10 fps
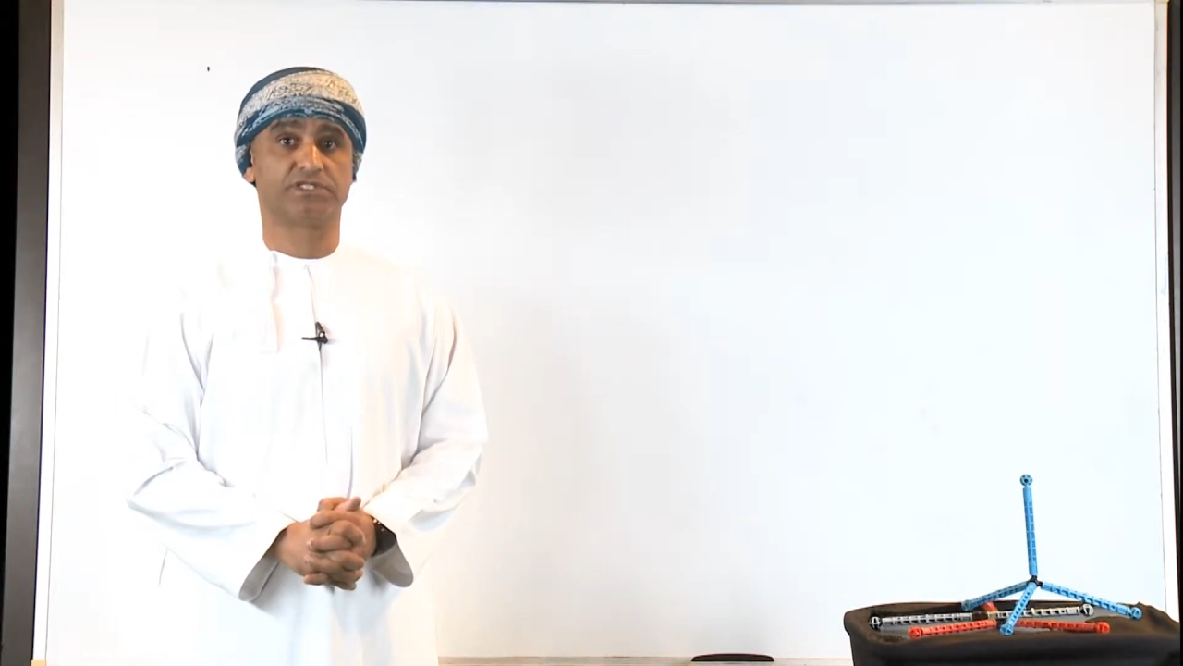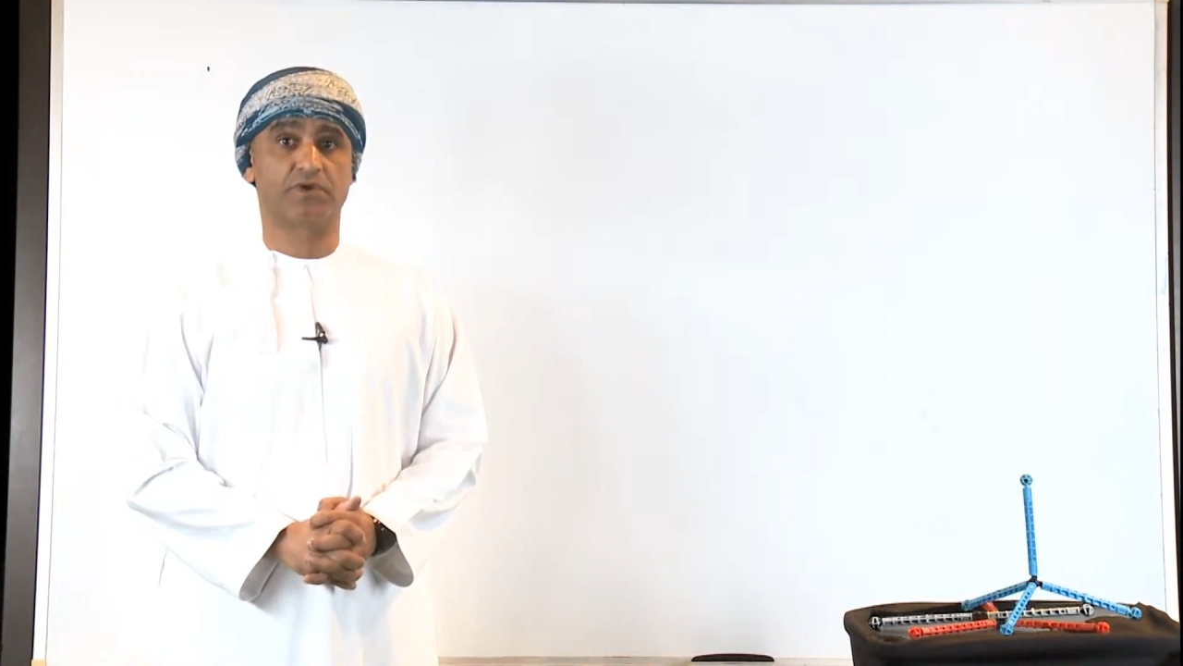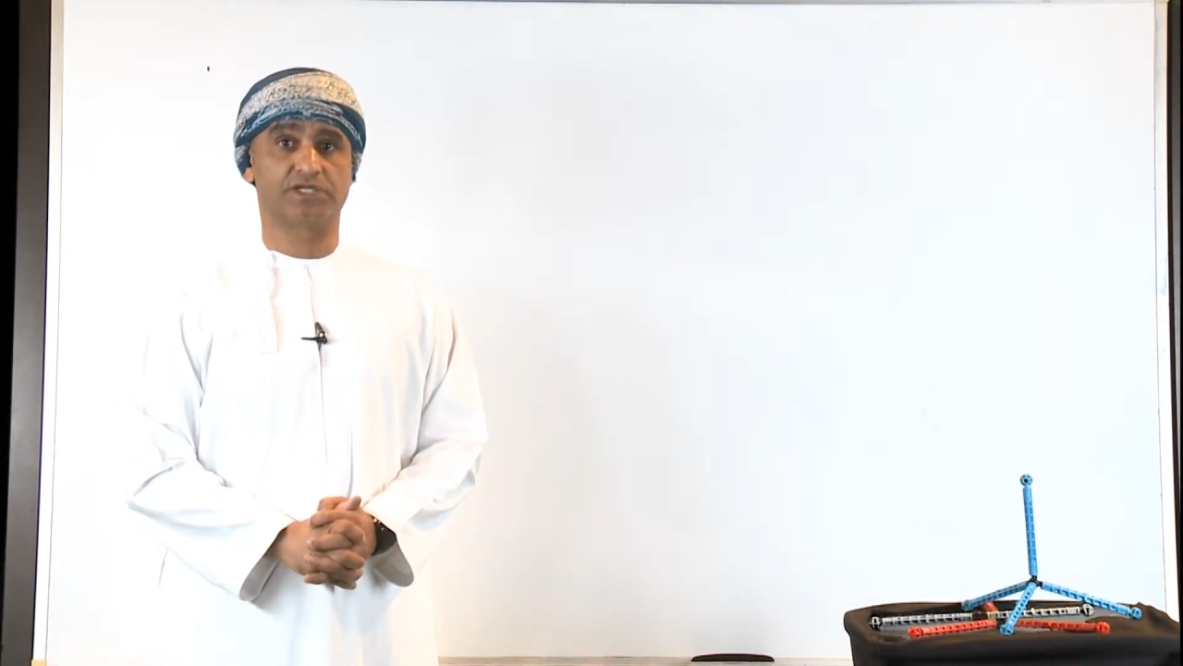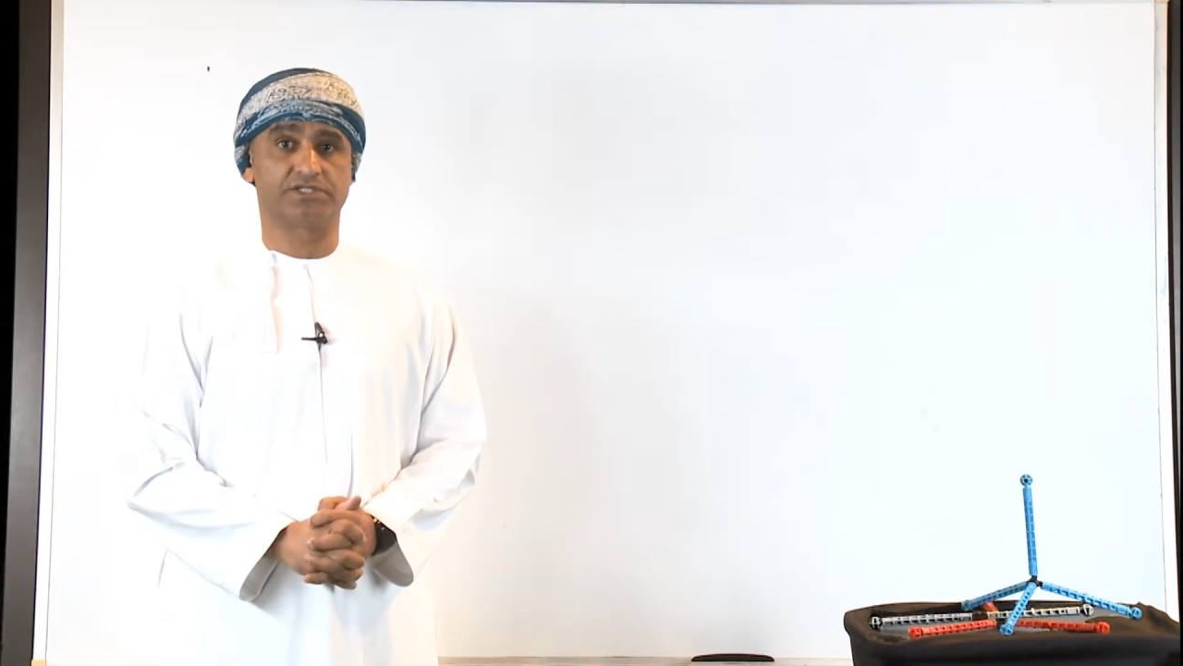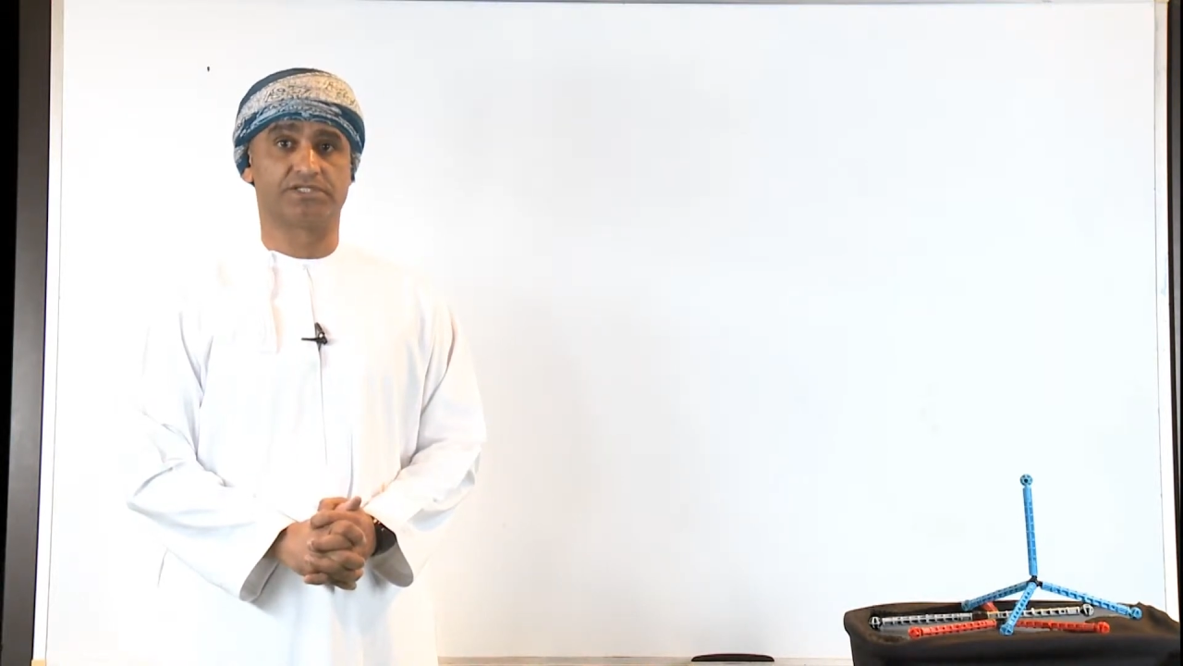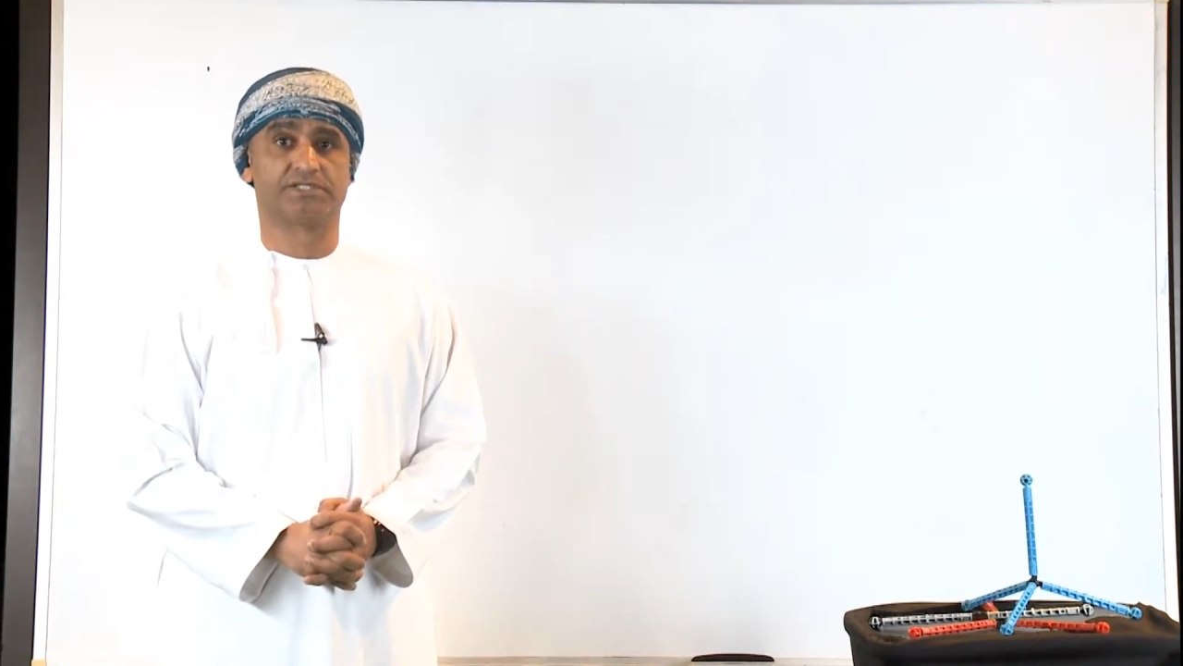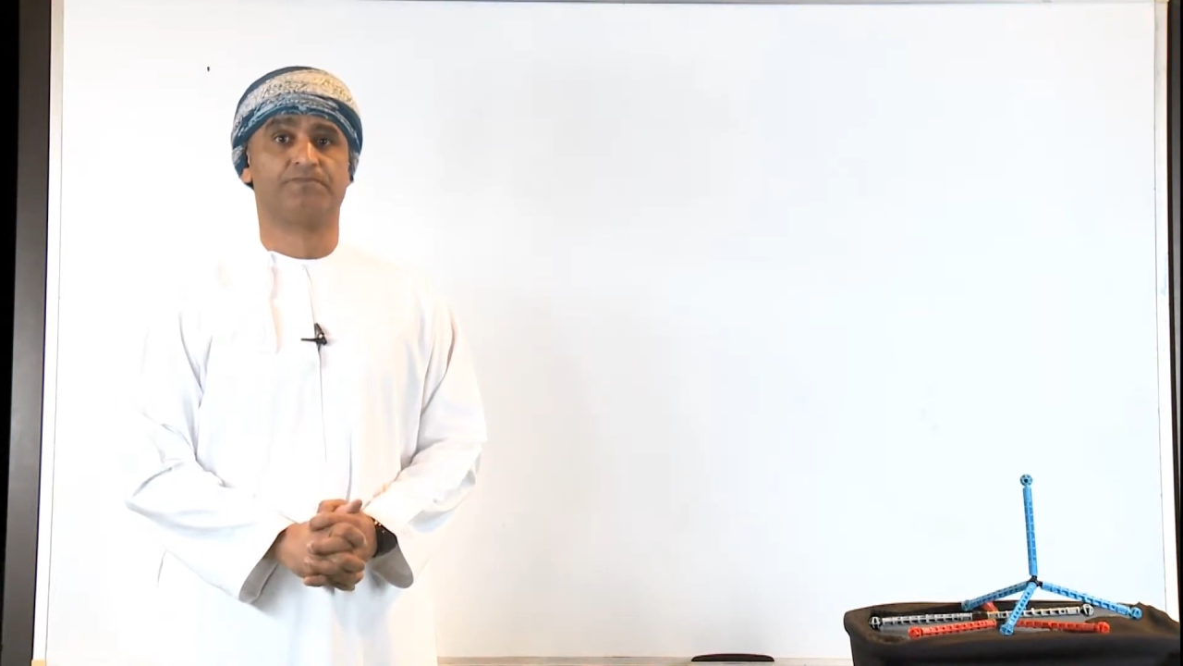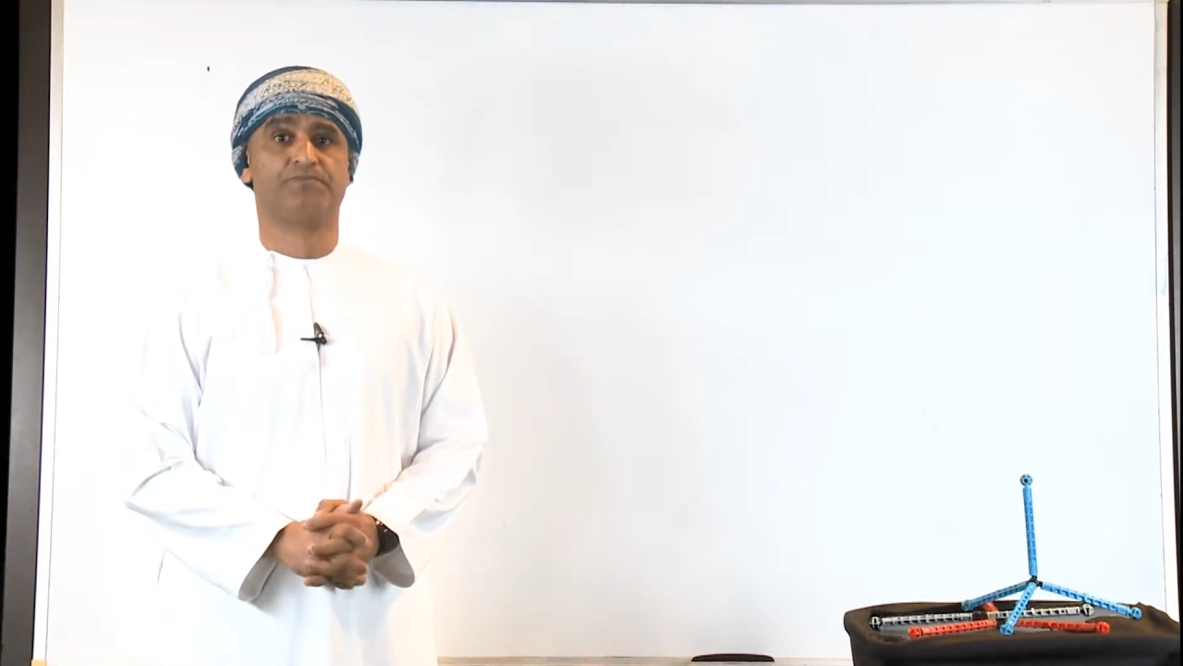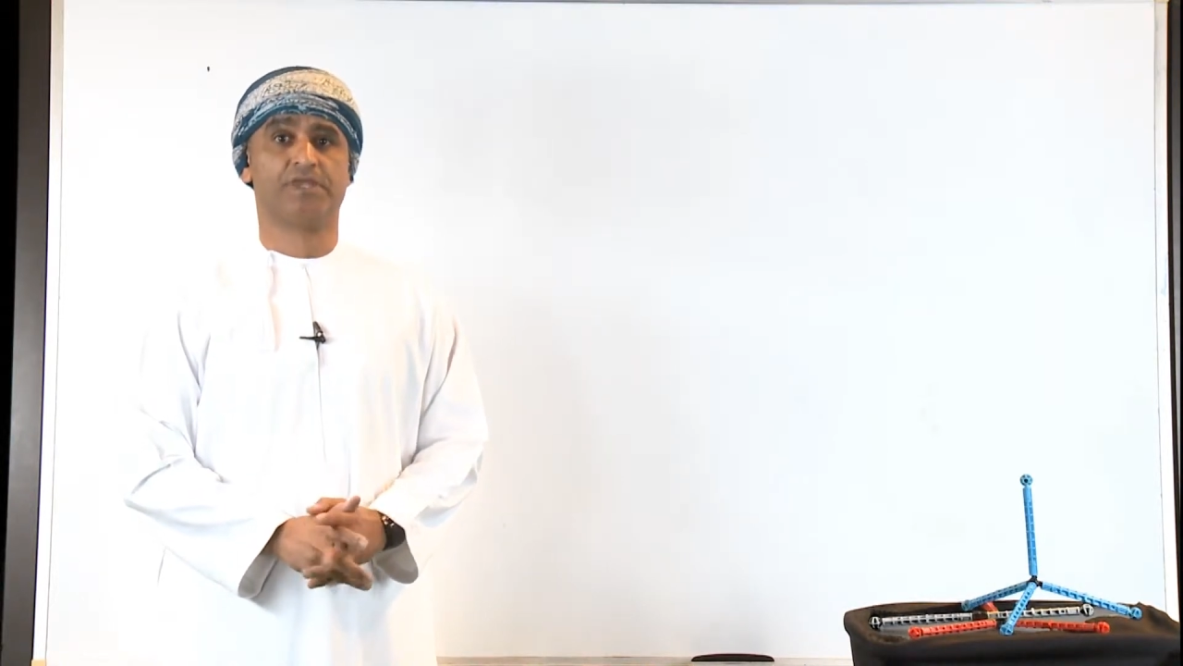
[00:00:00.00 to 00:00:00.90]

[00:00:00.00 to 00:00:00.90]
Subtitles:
structures.